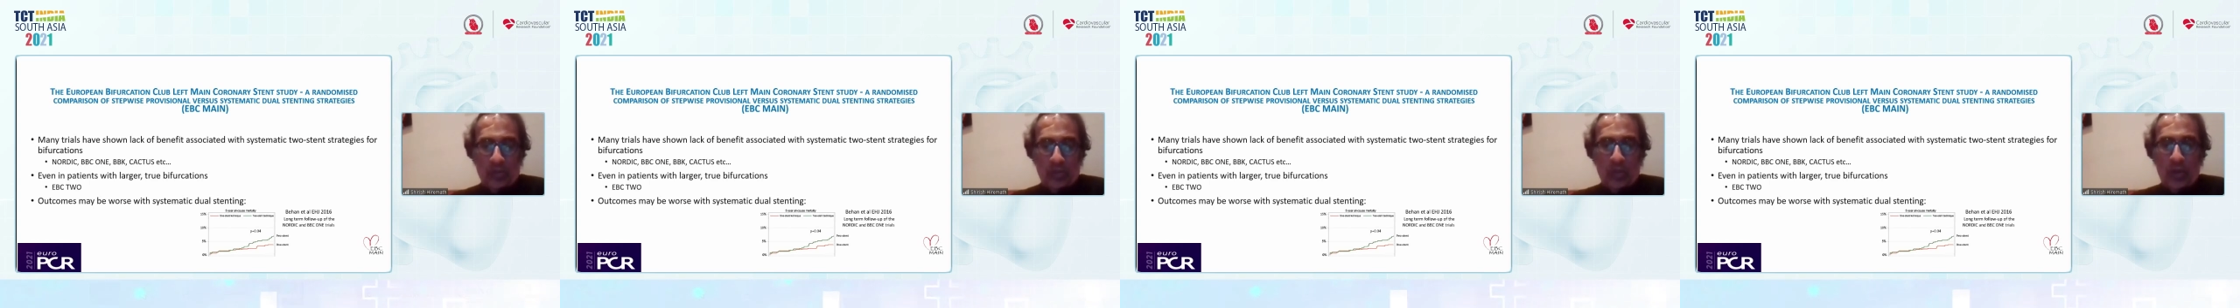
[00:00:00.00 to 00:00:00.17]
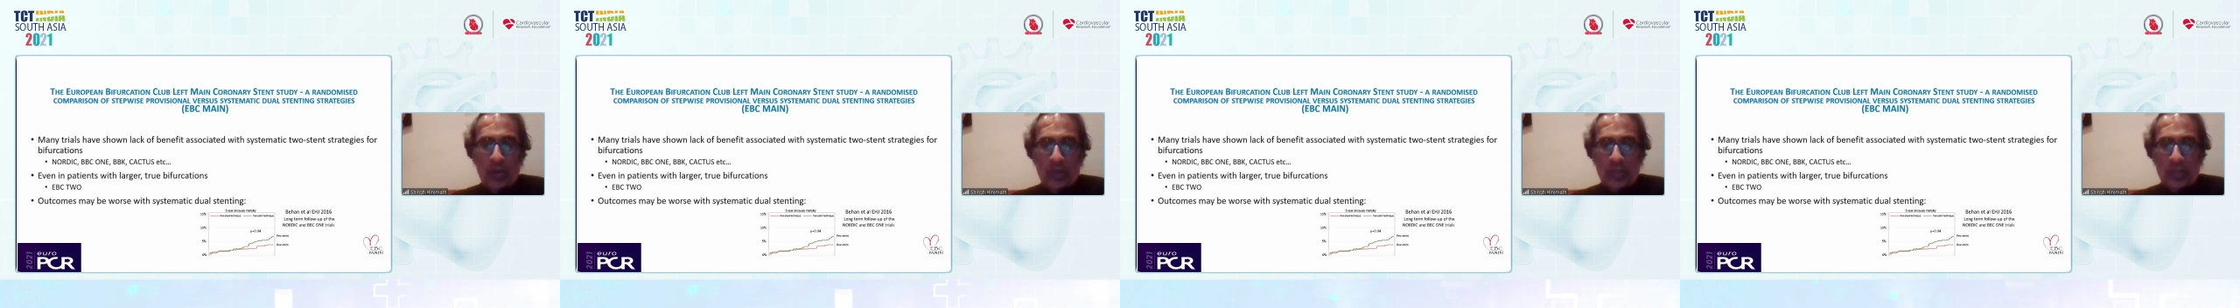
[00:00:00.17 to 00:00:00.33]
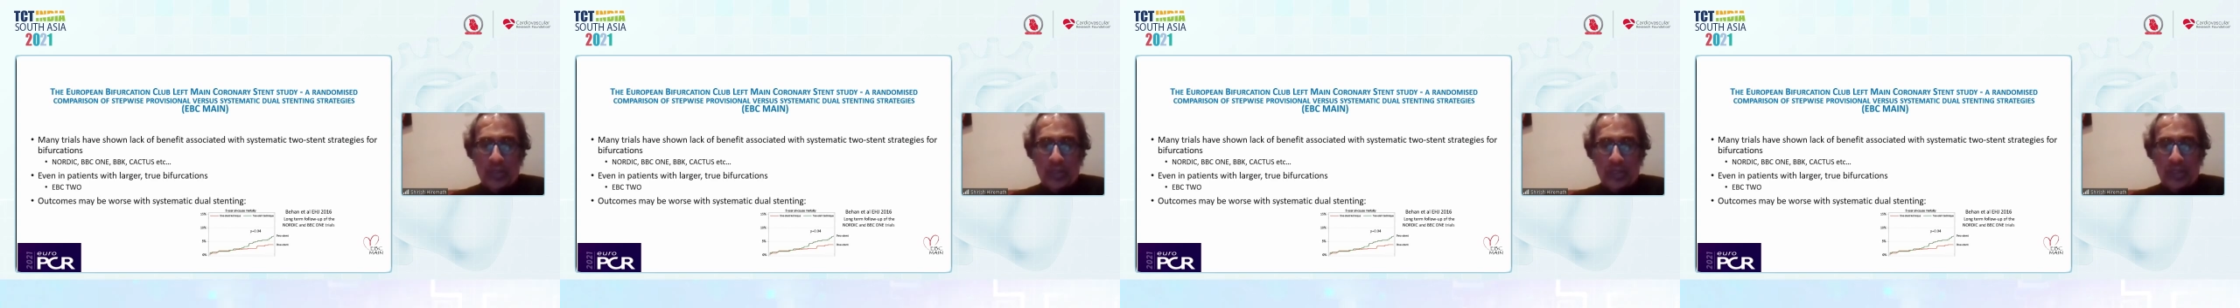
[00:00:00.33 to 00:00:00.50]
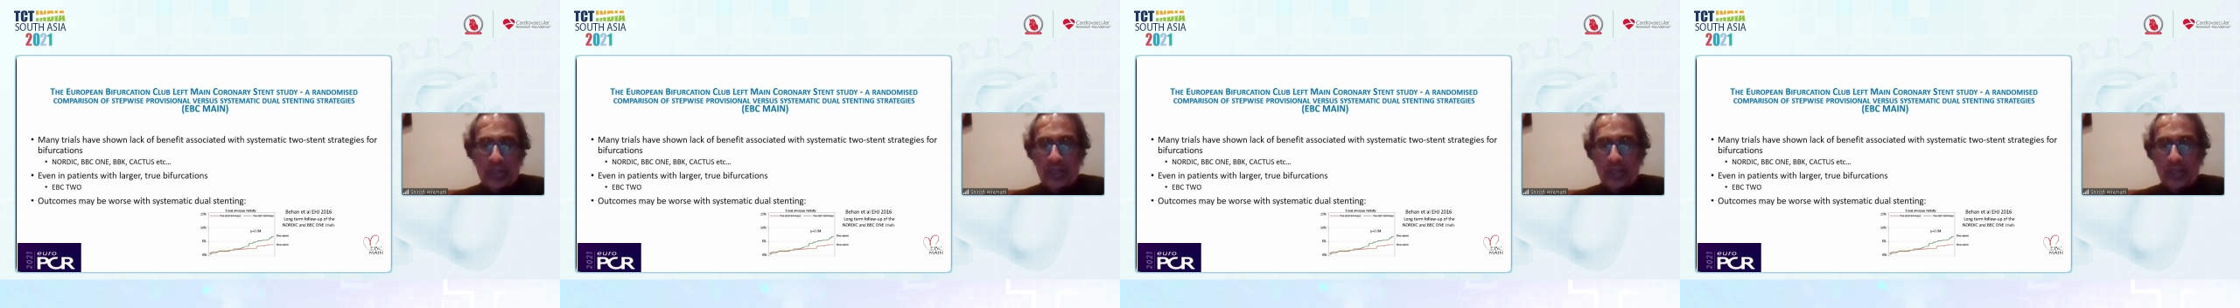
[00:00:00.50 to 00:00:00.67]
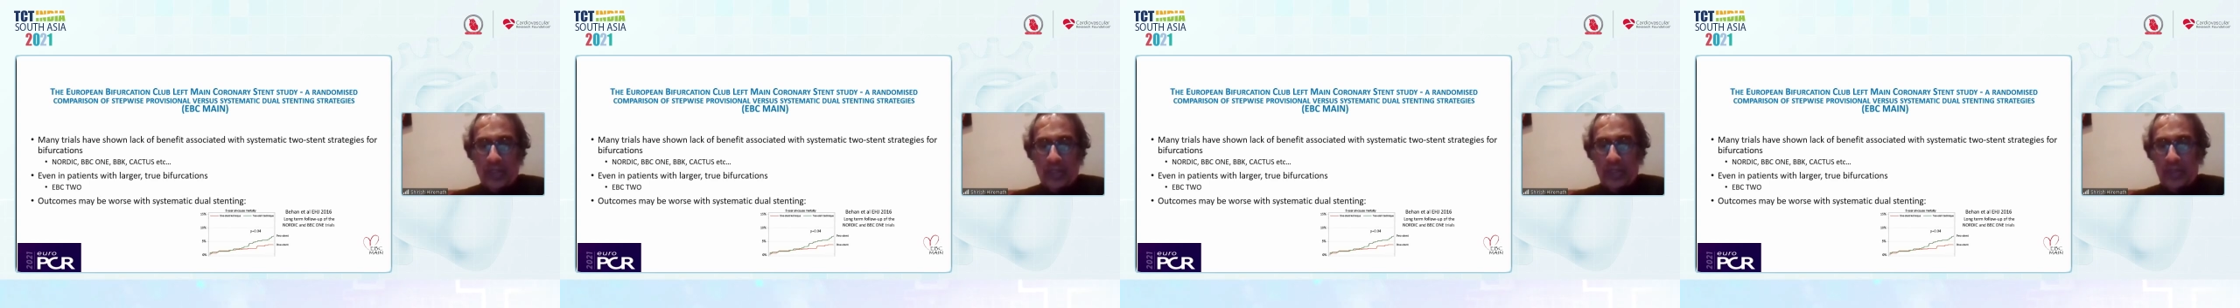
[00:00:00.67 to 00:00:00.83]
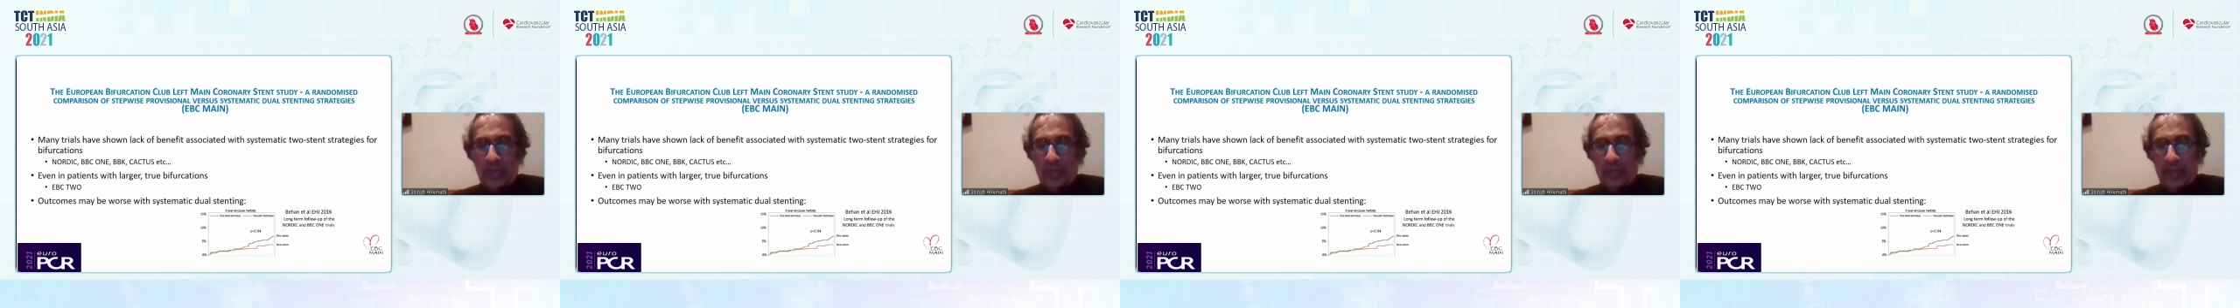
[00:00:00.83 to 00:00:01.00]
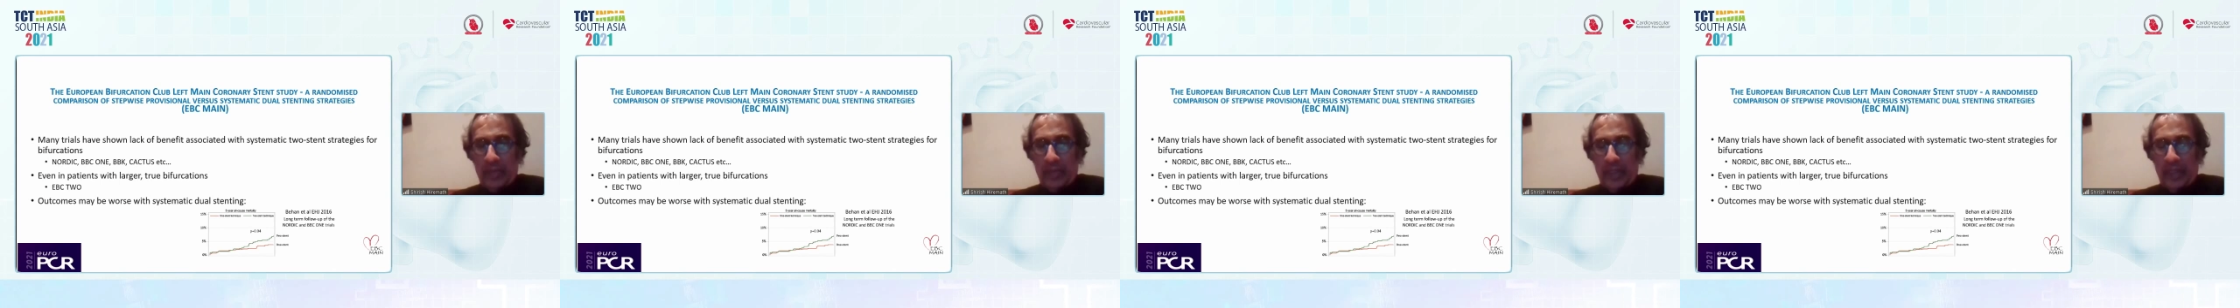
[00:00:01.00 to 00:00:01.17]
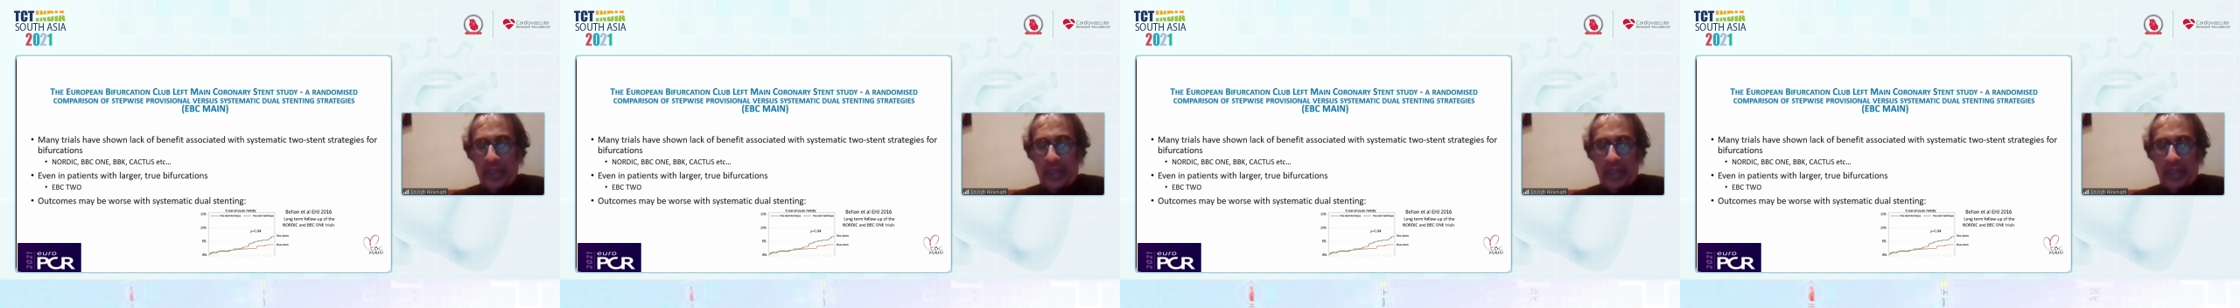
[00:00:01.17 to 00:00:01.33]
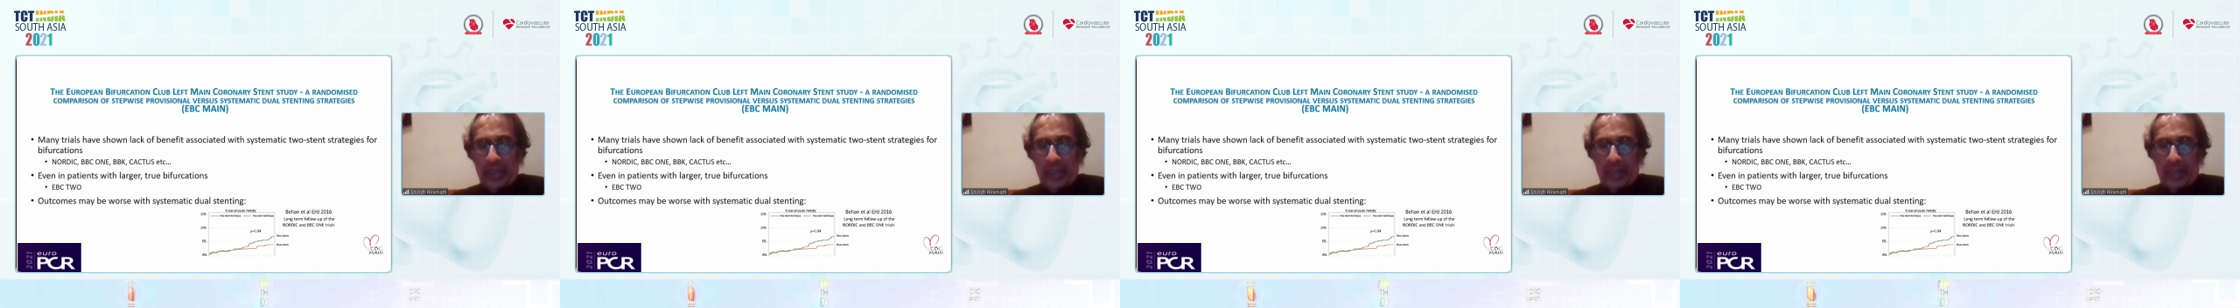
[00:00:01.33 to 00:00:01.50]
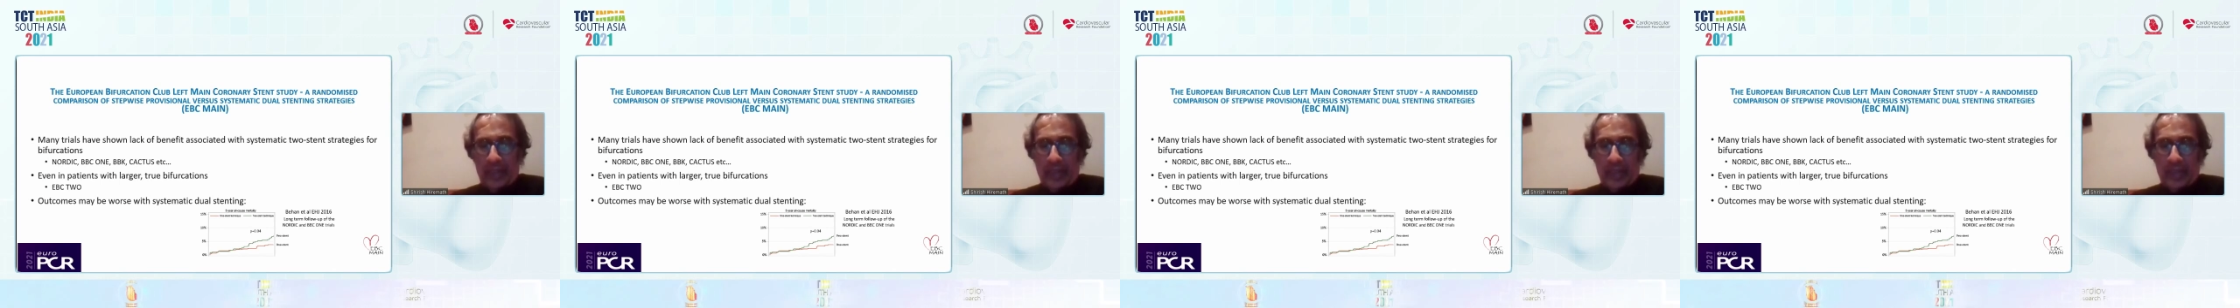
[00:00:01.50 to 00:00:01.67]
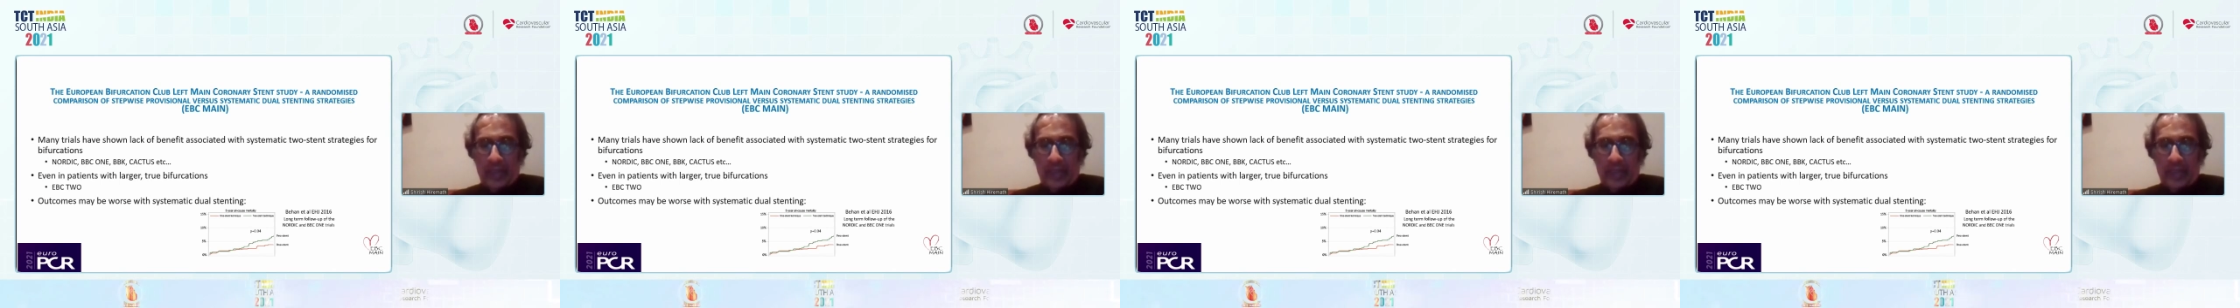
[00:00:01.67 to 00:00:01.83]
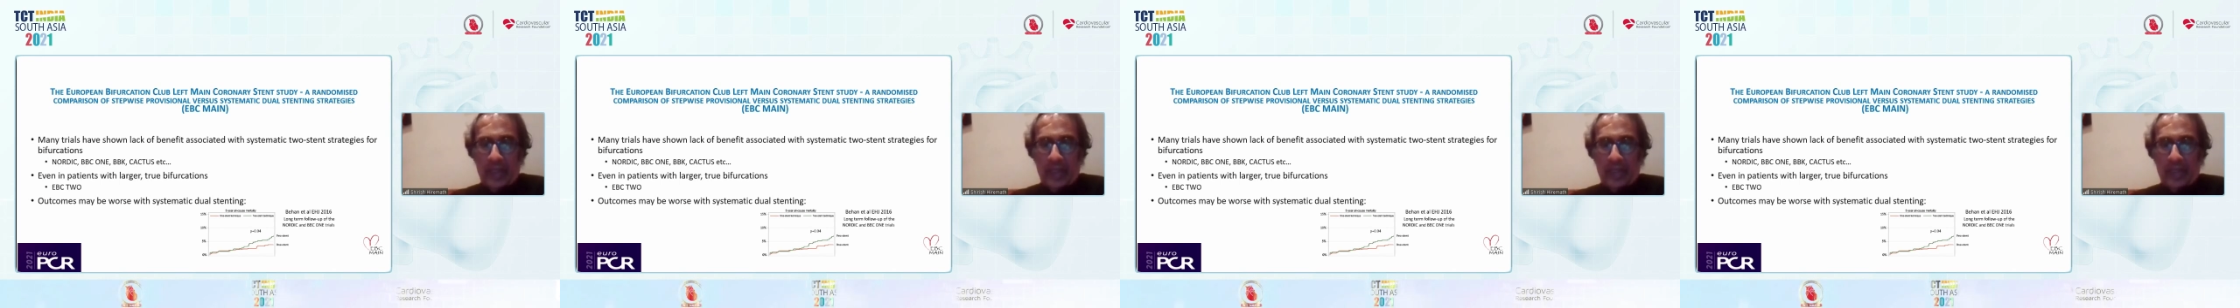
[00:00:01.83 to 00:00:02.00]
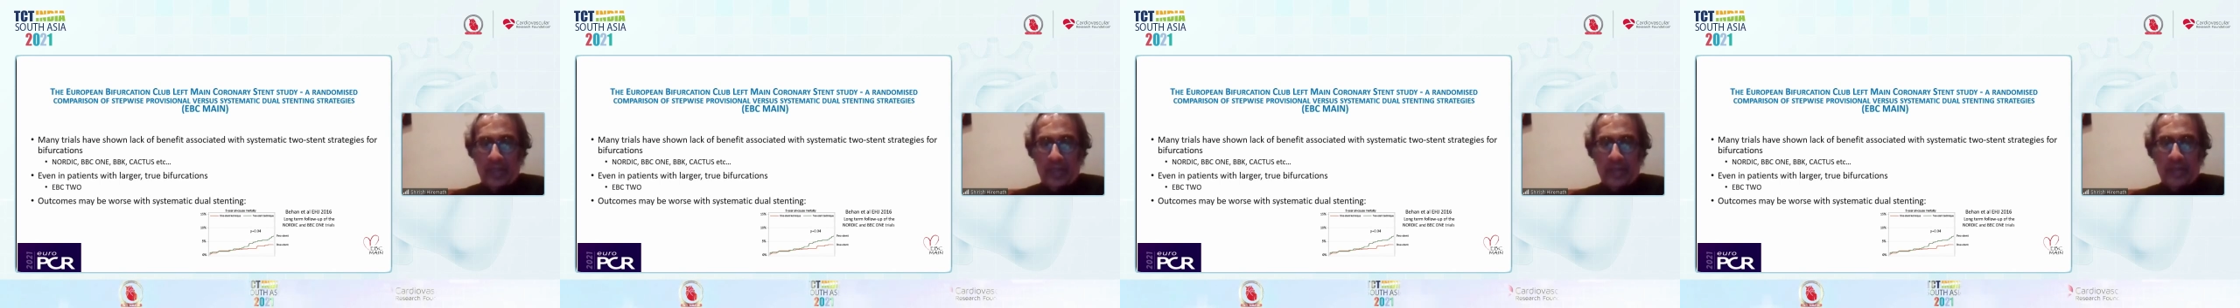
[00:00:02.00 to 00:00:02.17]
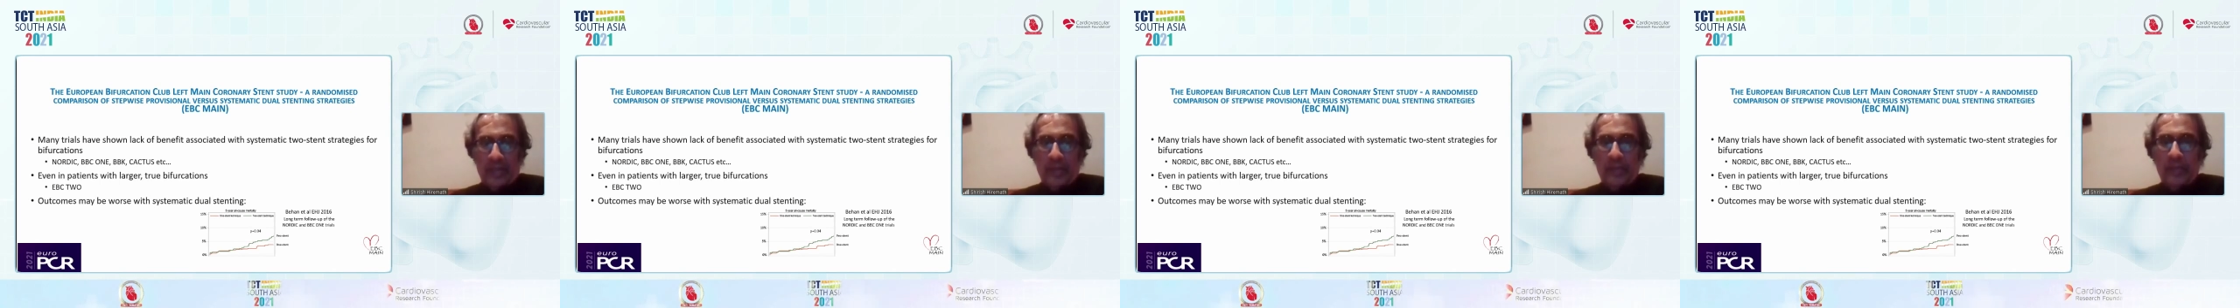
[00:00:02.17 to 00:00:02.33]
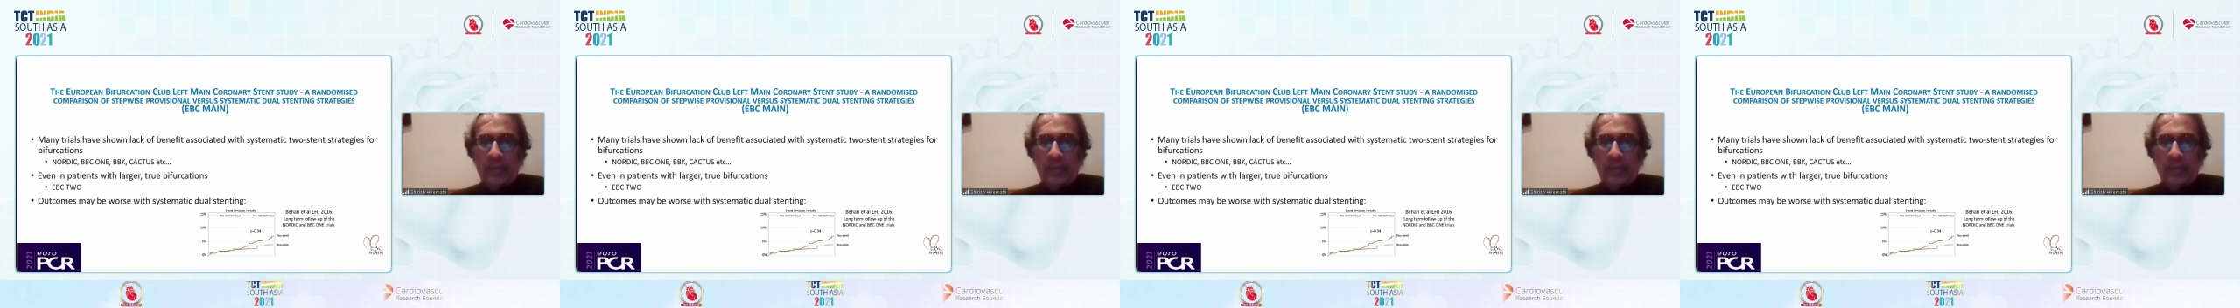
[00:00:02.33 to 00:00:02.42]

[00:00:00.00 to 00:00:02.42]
not a medicated stent.